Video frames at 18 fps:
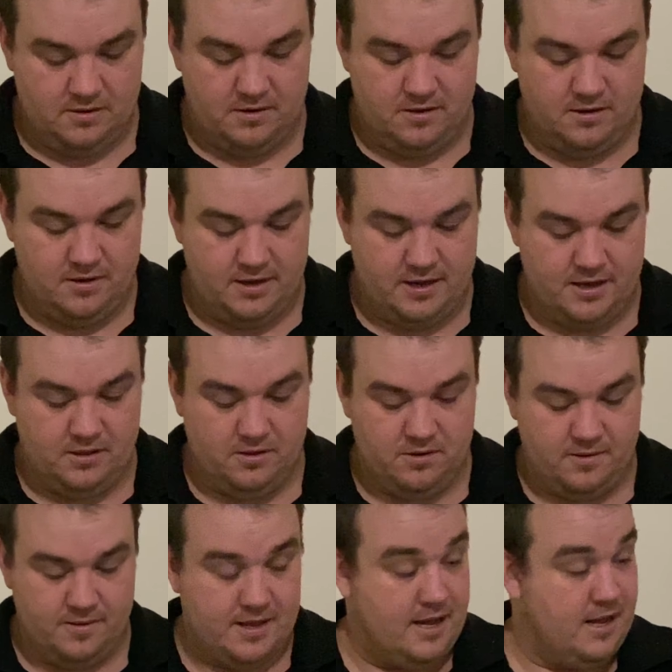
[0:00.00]
Oh, yeah,
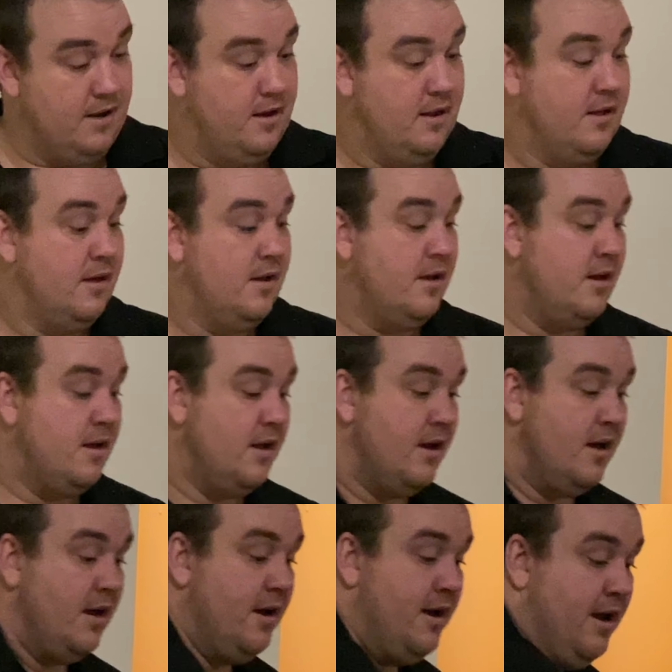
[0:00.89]
look at that.
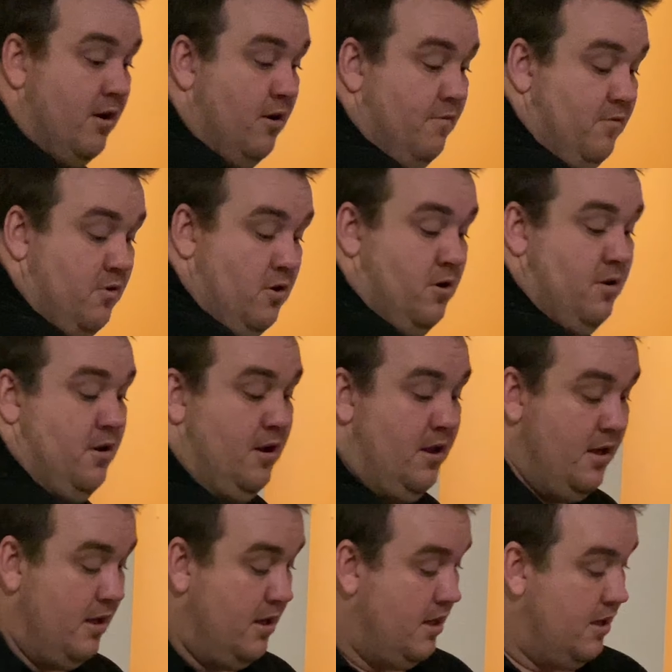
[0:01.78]
Now I've
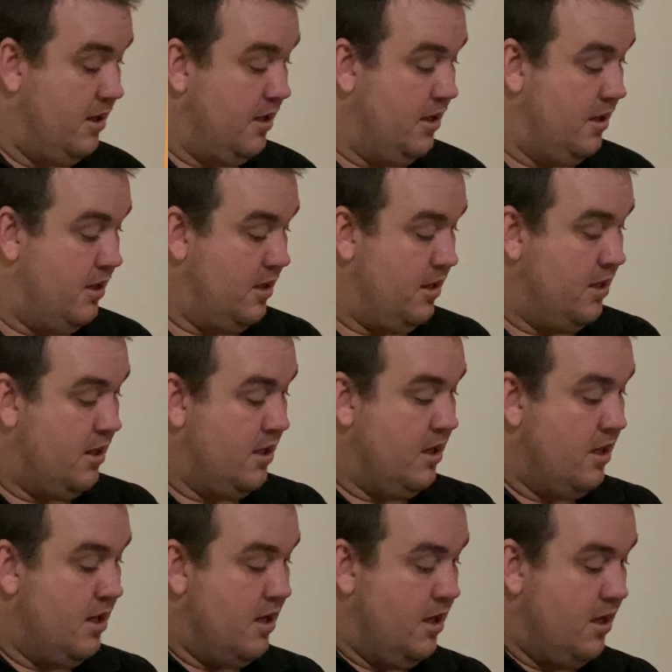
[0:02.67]
got
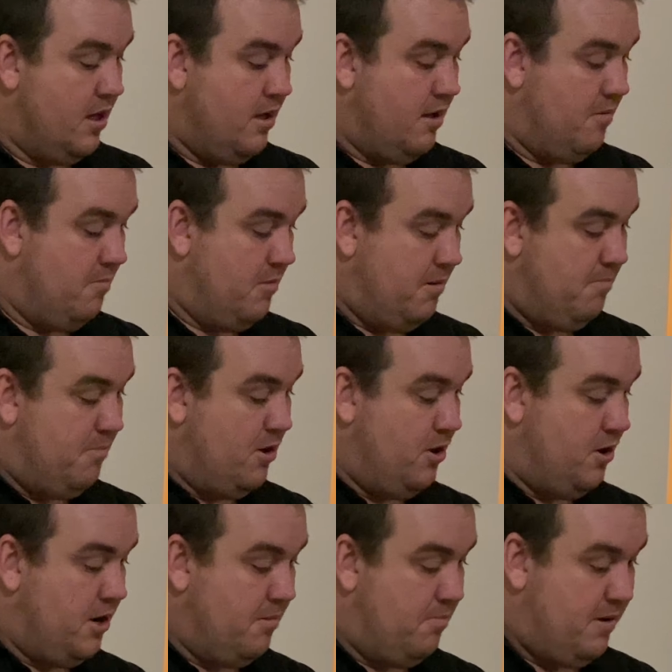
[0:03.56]
my
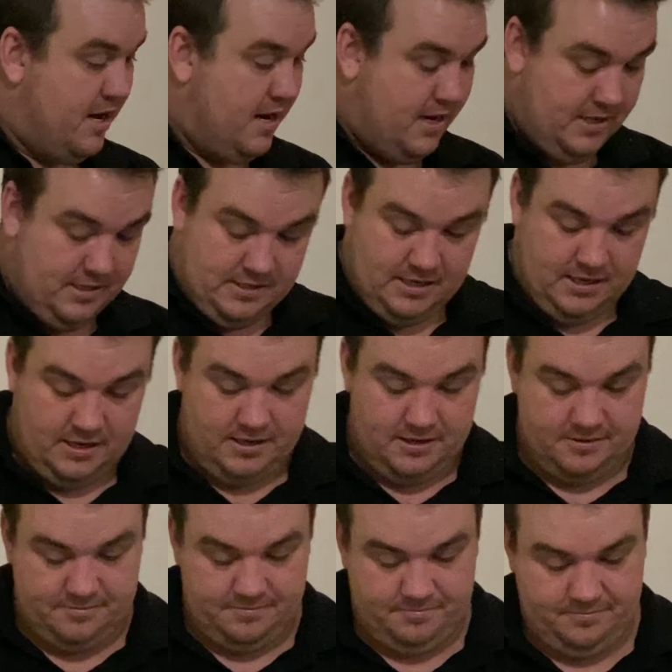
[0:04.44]
burger patties here.